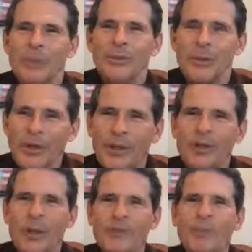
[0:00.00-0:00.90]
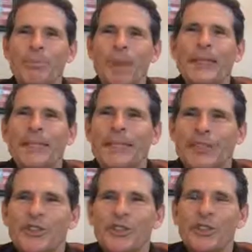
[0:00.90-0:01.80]
surround ourselves with money
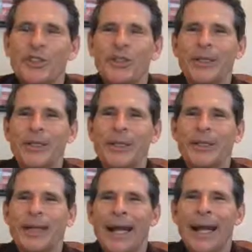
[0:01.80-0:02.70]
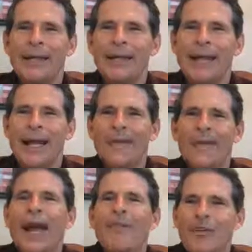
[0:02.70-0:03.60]
and security and
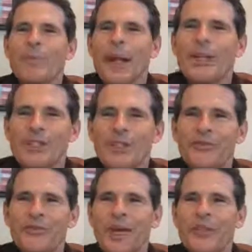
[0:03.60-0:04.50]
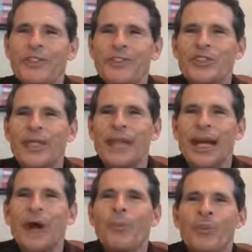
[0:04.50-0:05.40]
the affirmation of friends to
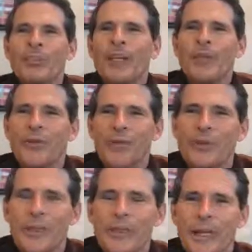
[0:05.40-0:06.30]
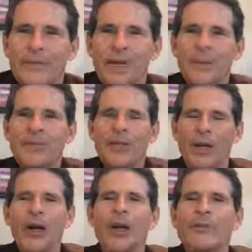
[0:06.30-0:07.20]
help us get through the tough times, to
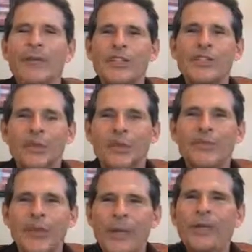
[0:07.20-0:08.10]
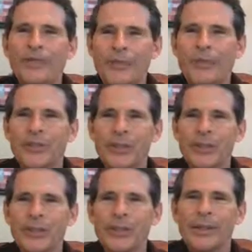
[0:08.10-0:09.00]
all of us who are afraid of the future,
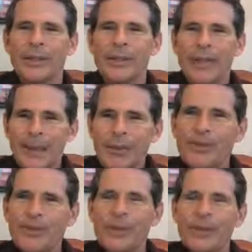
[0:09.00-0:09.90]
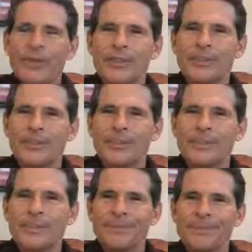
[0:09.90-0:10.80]
I would say this:
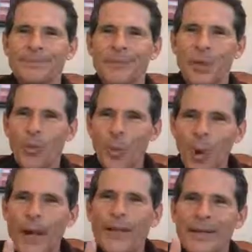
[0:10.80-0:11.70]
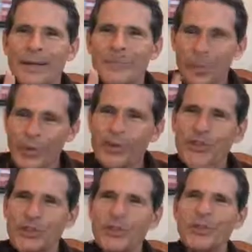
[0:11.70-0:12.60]
the one
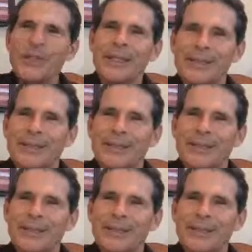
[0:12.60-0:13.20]
person you need